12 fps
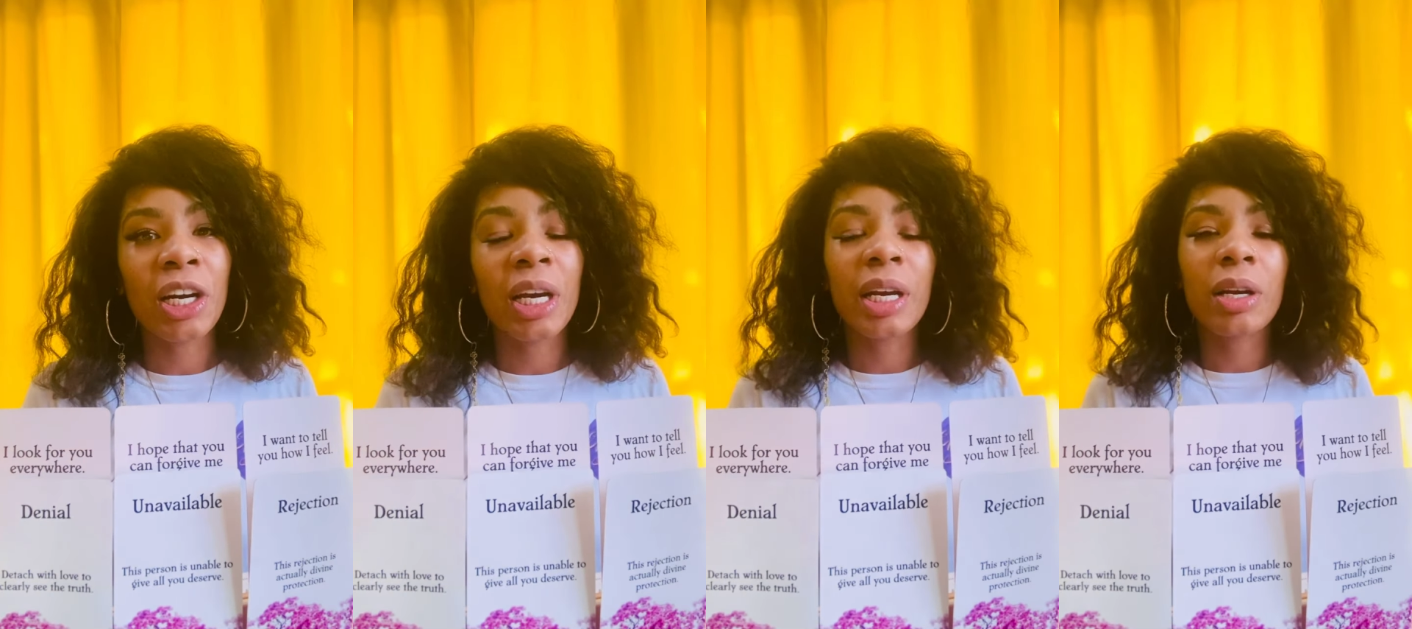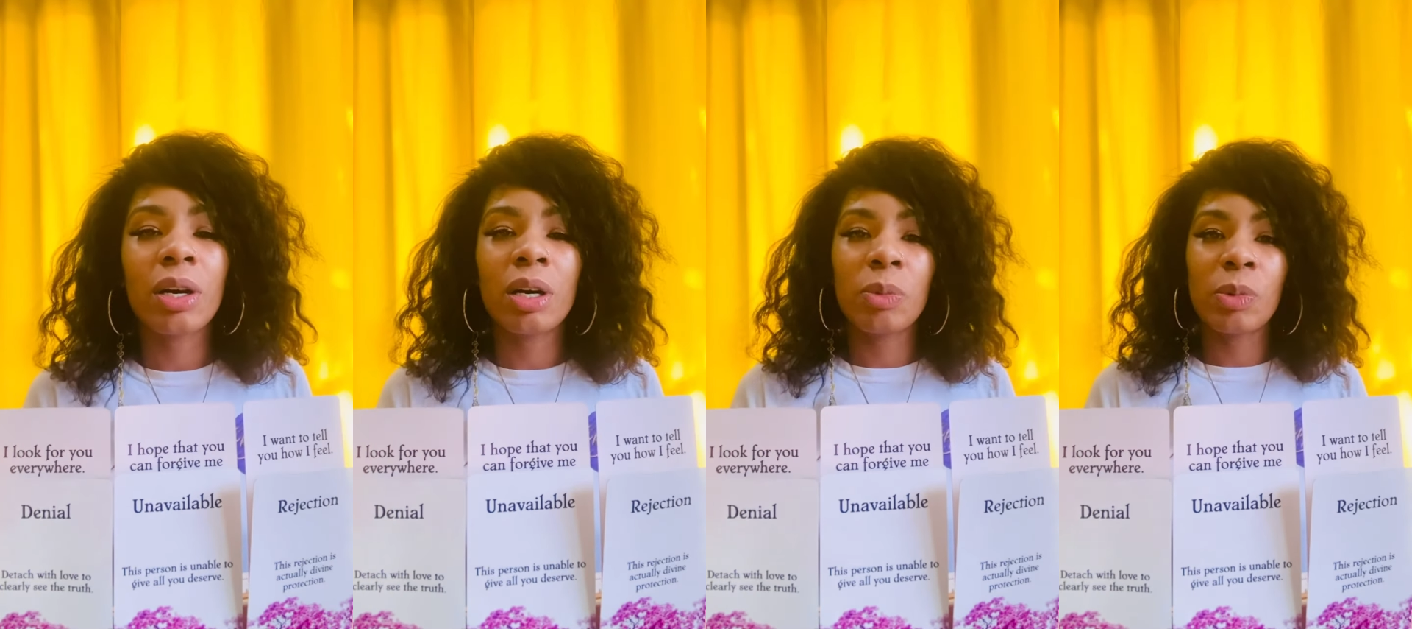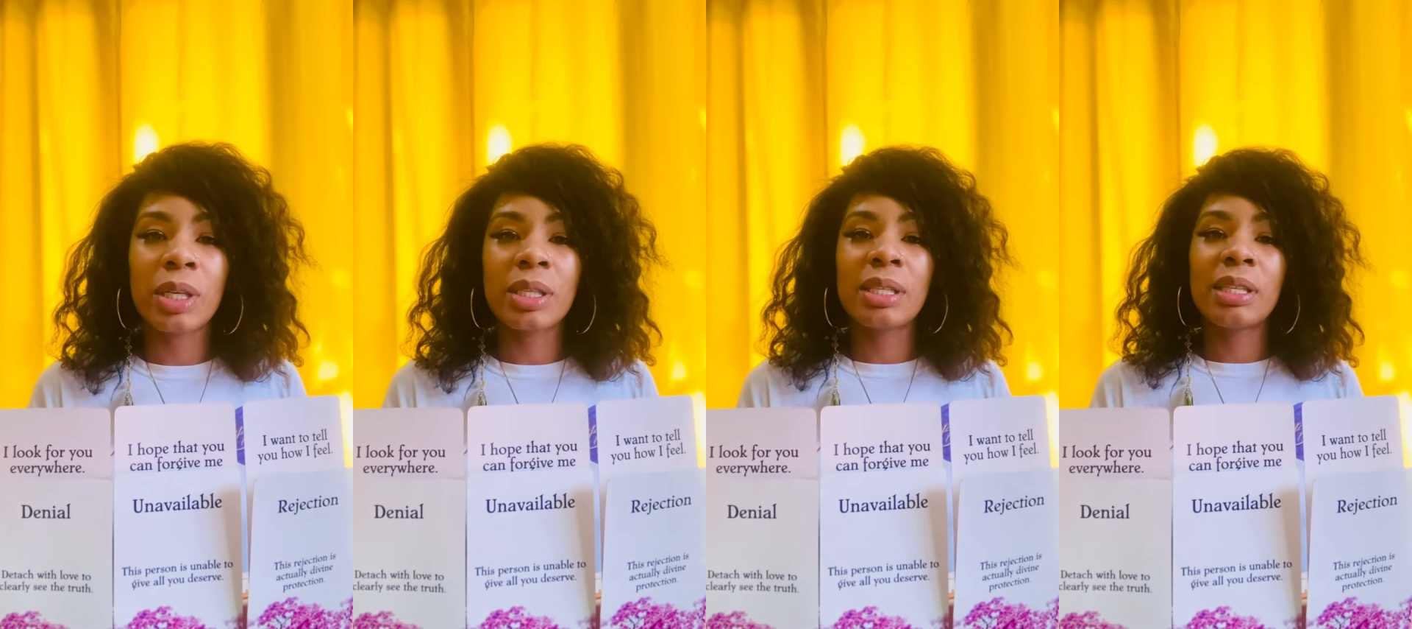and God
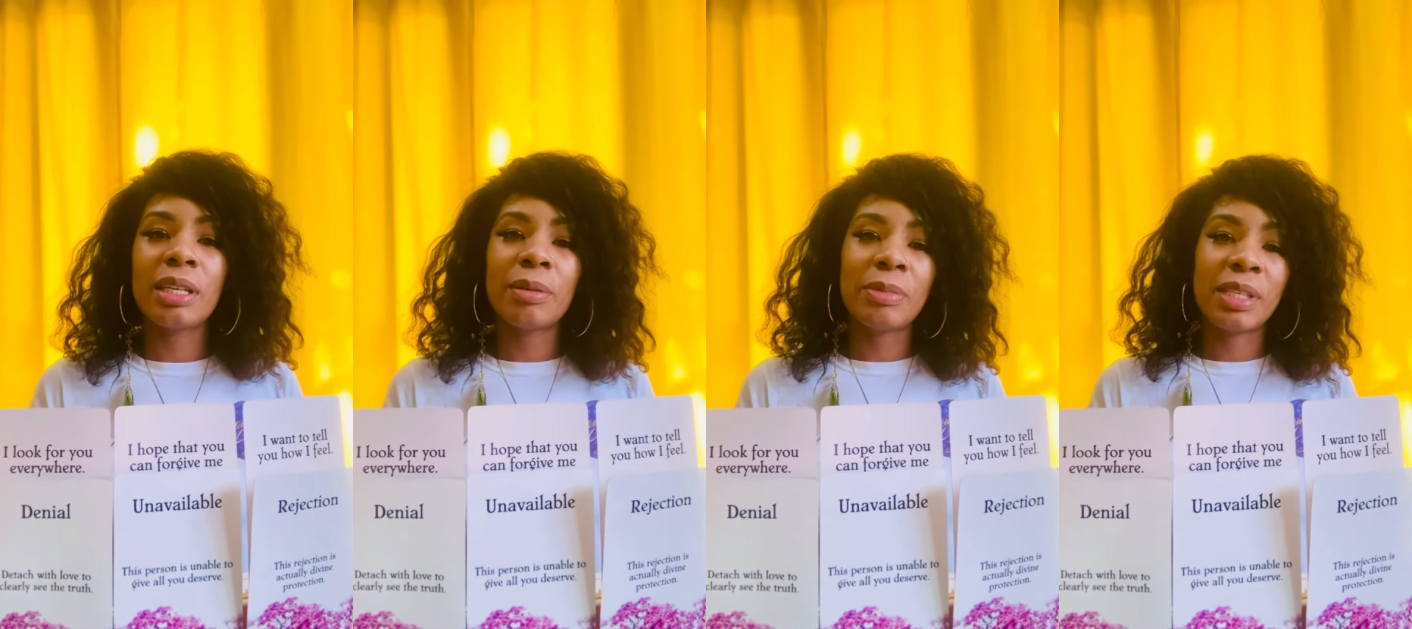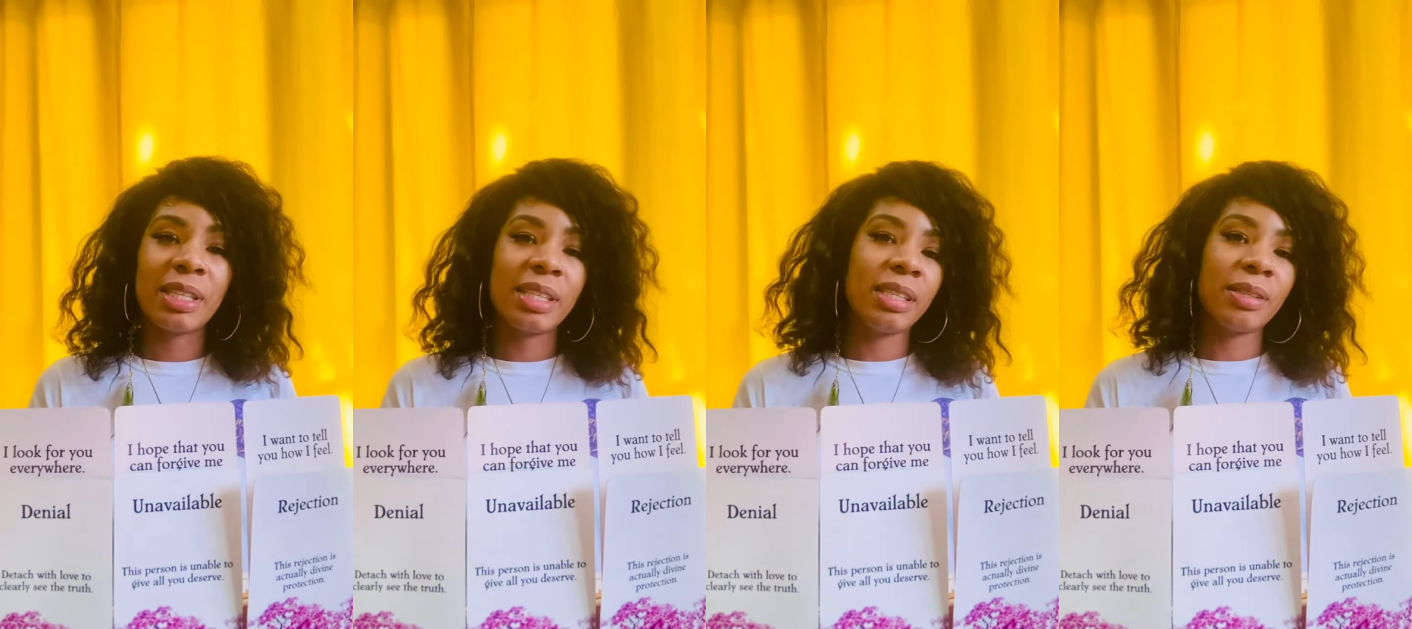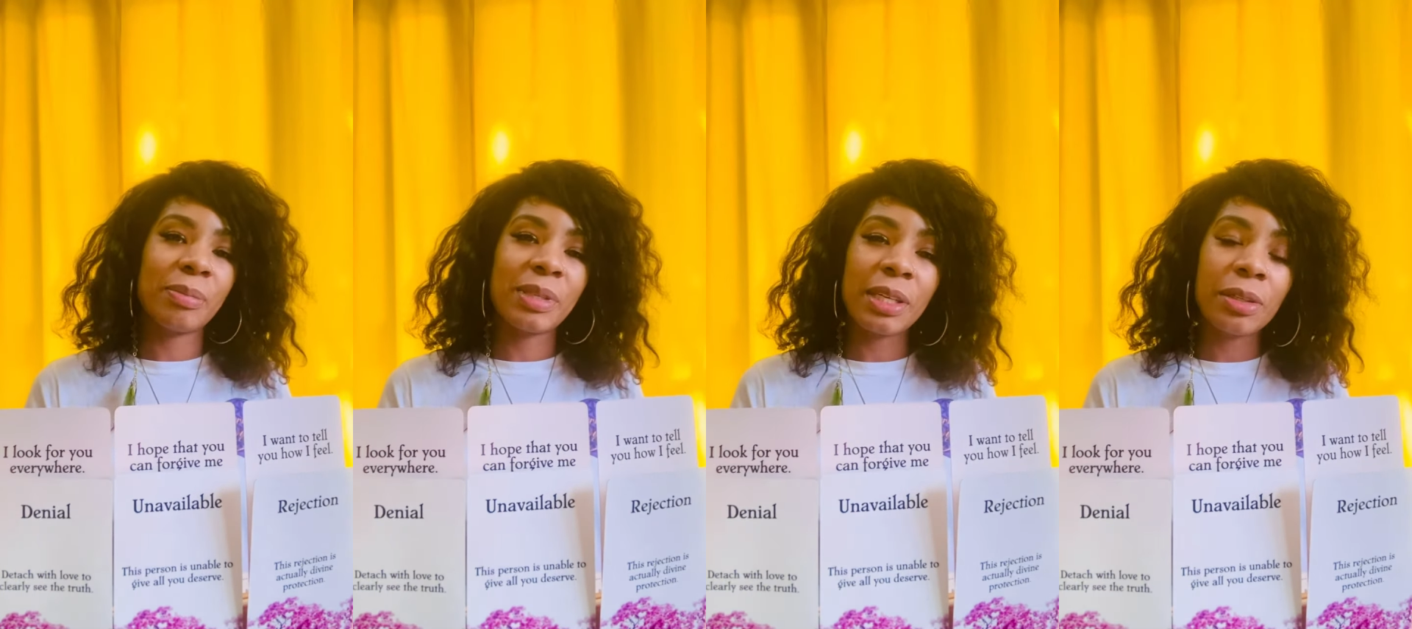wants them to see
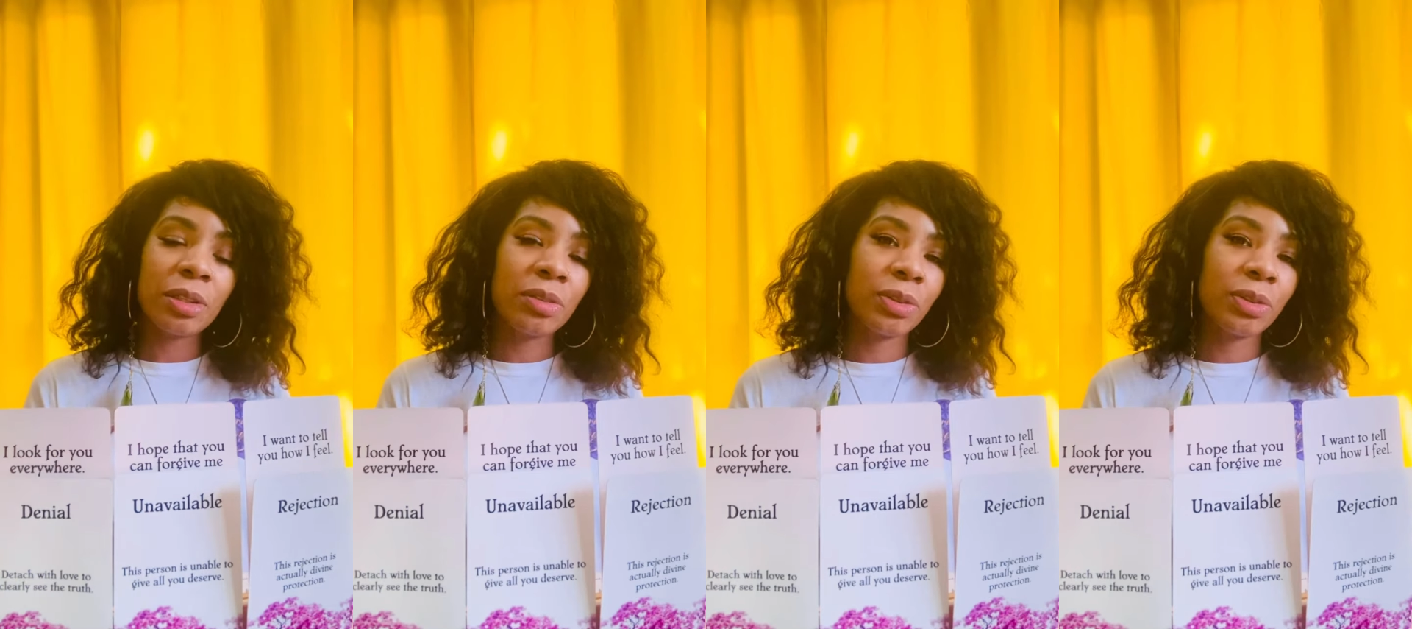themselves